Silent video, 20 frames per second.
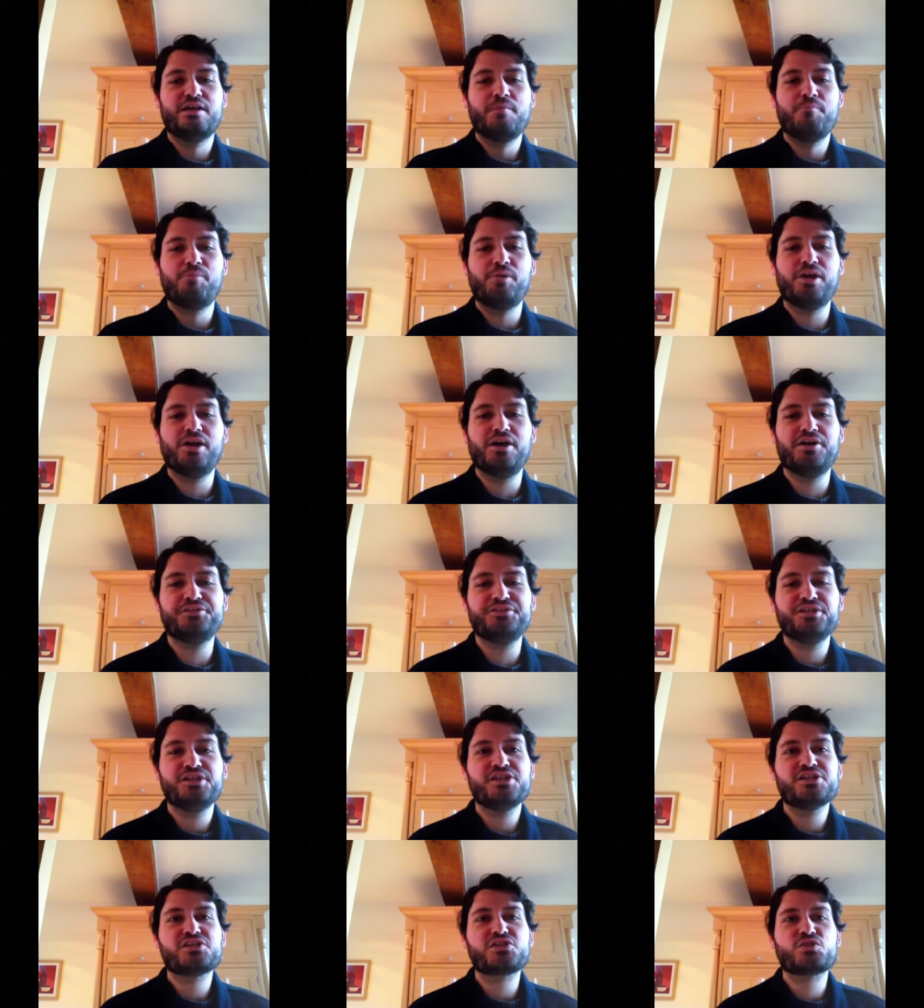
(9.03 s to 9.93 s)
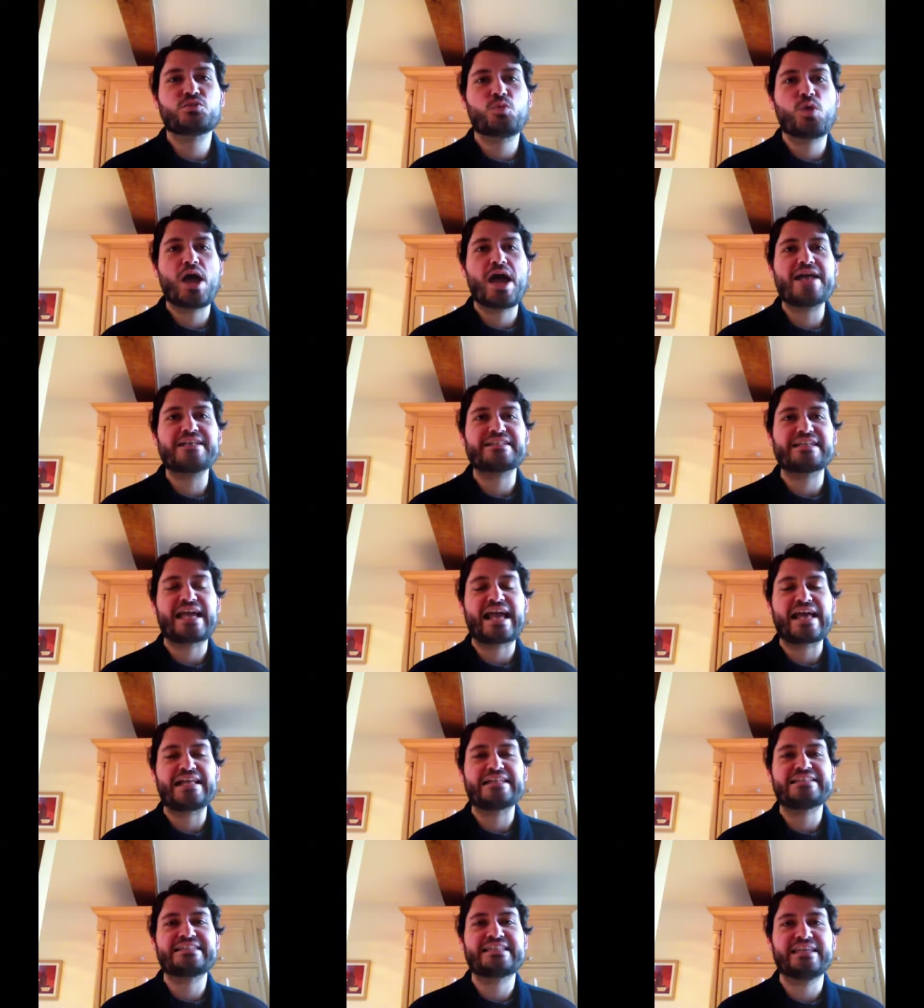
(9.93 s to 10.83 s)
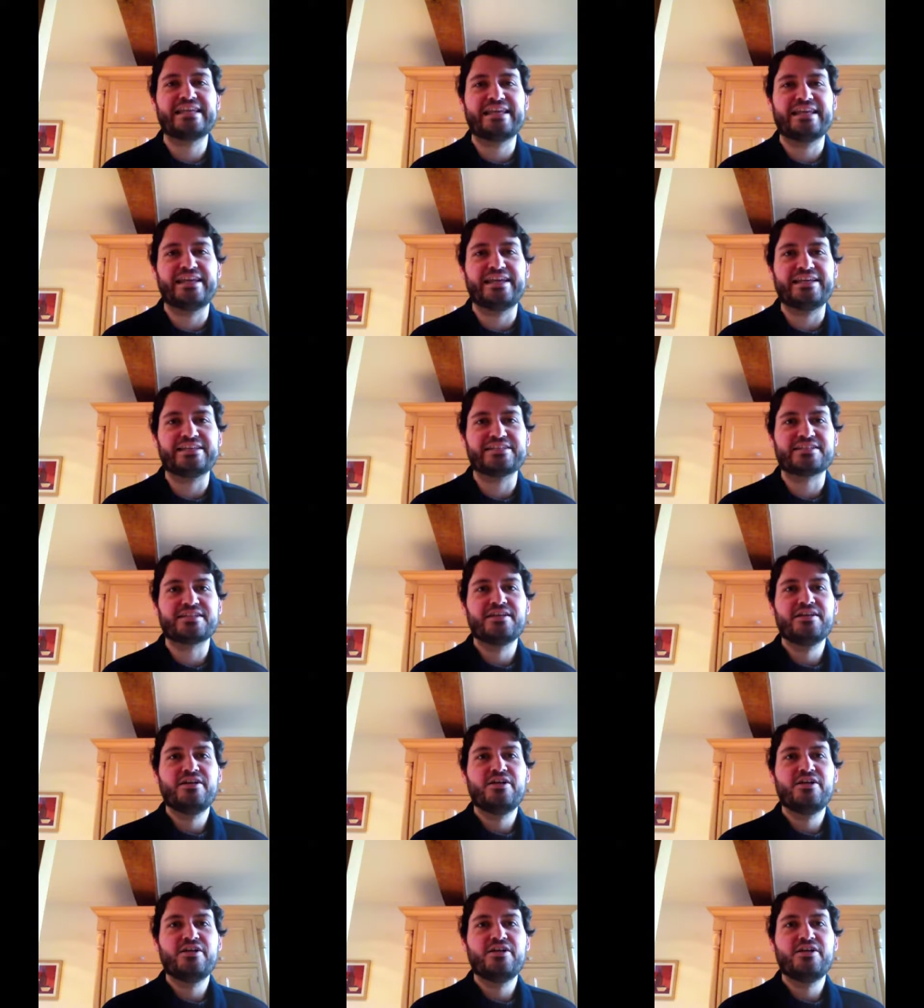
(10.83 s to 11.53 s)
Blood, sweat, and tears.